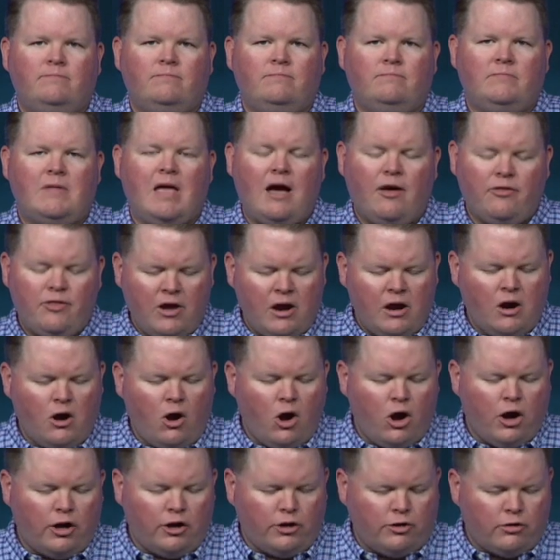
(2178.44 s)
Now, there
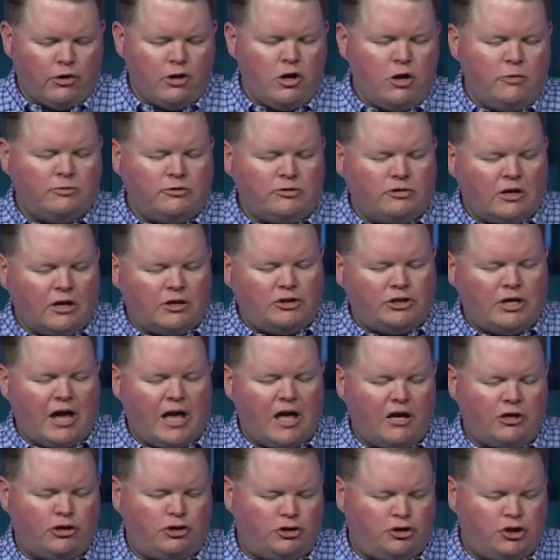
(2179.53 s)
are groups such
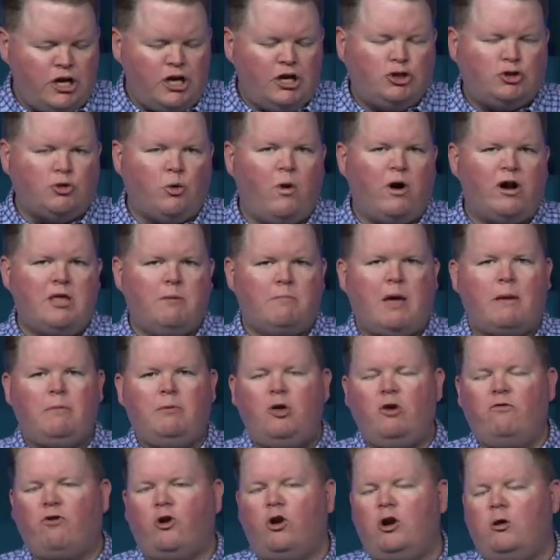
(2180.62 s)
as G20, maybe
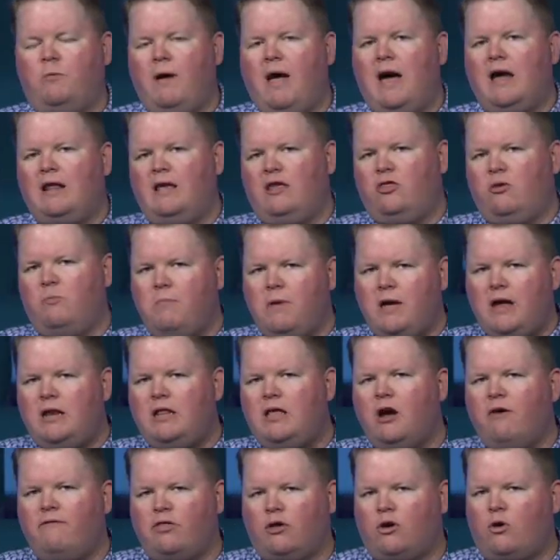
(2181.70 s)
you've heard about in the
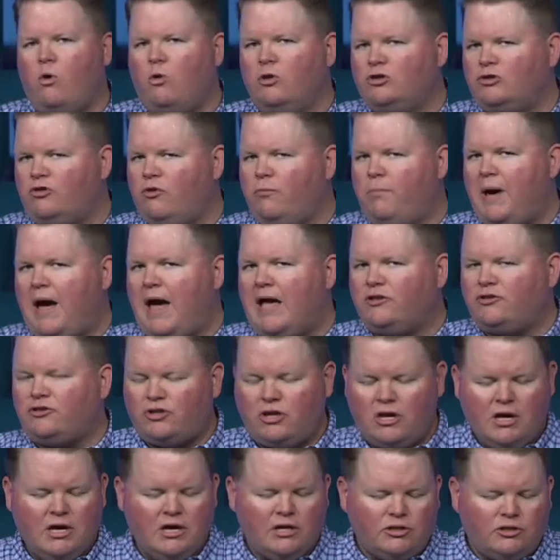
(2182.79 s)
media over the course of the past
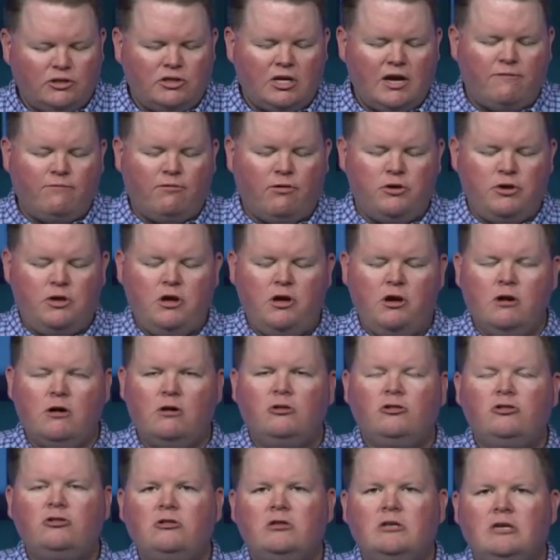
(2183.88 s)
several
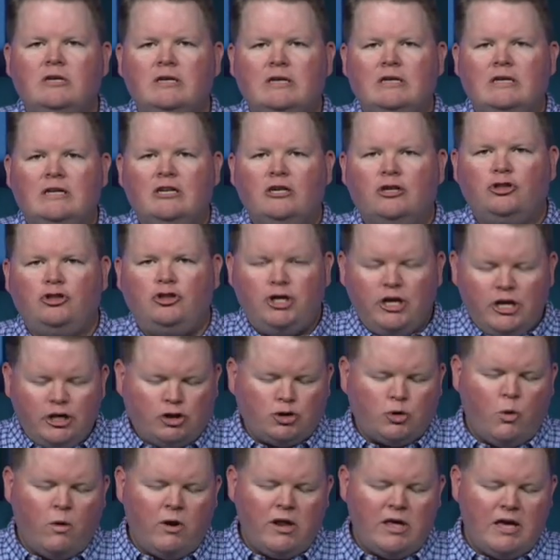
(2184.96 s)
years.
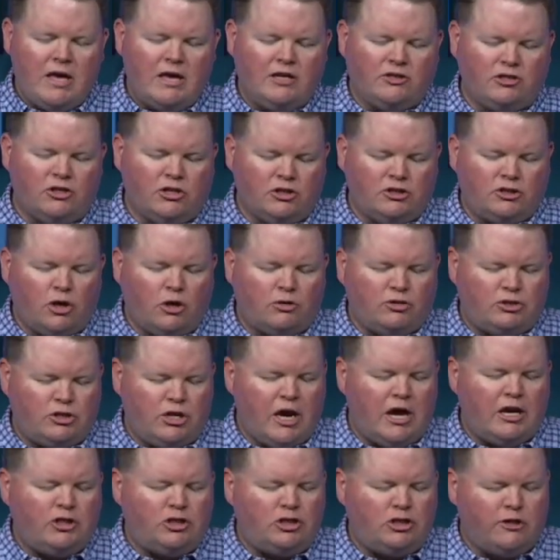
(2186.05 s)
G20 is an
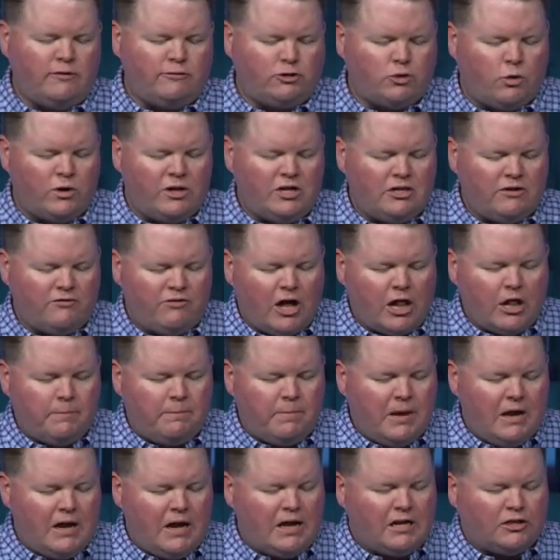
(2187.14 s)
association of 20
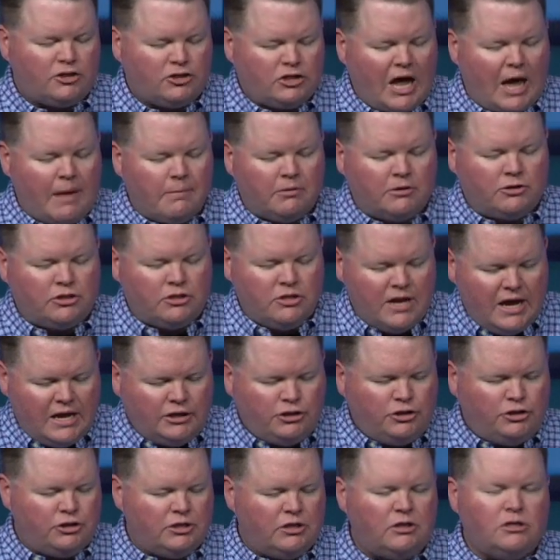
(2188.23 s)
developing and established
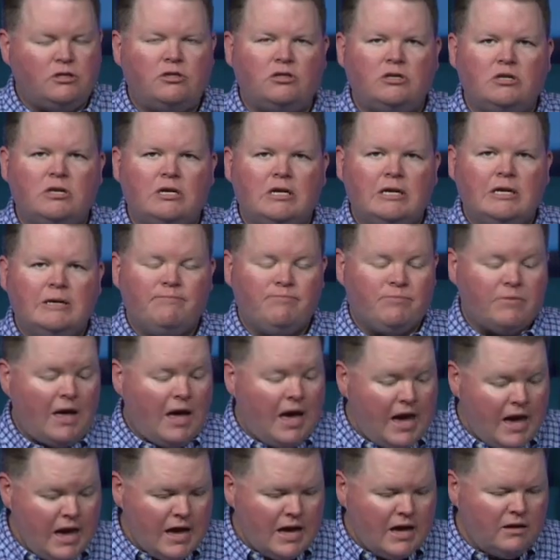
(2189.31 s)
nations
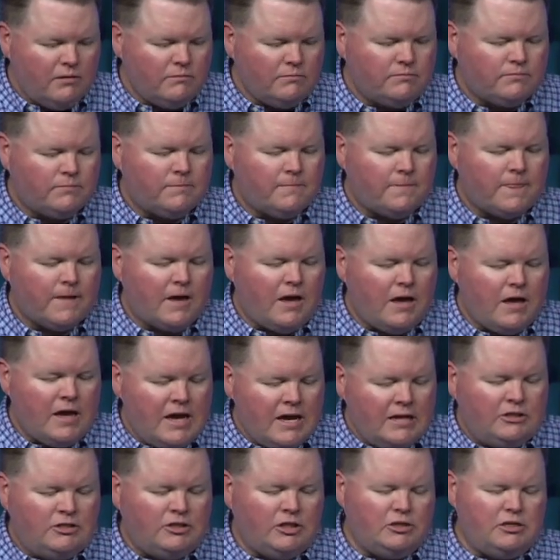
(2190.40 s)
and
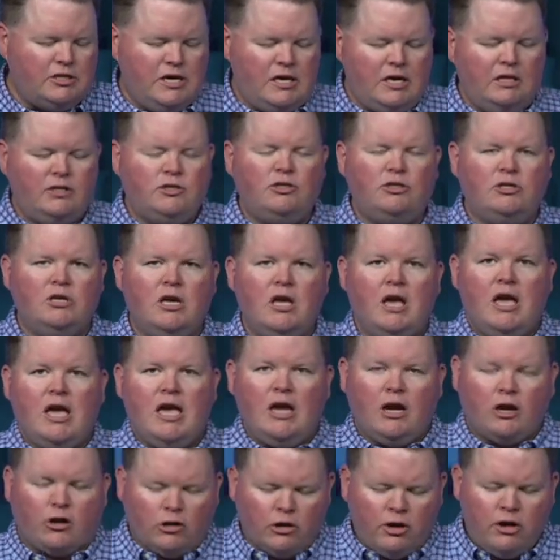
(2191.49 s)
entities,
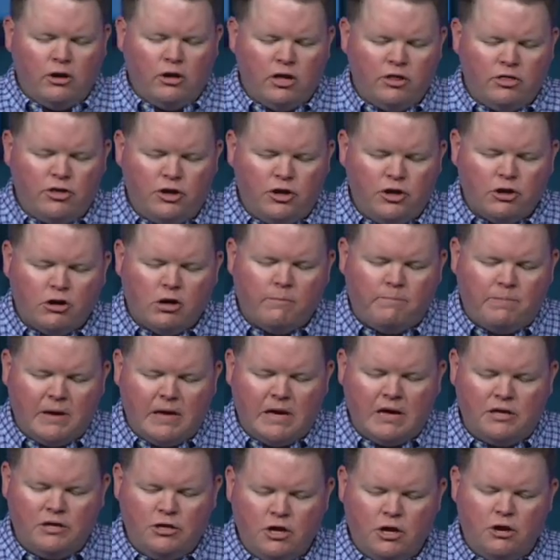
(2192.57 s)
including the
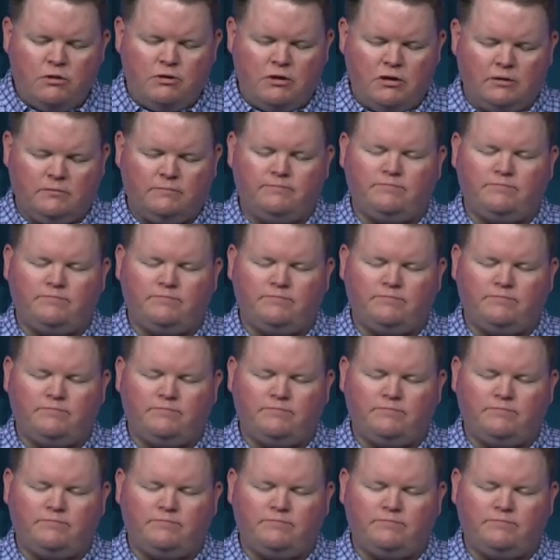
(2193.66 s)
European Union.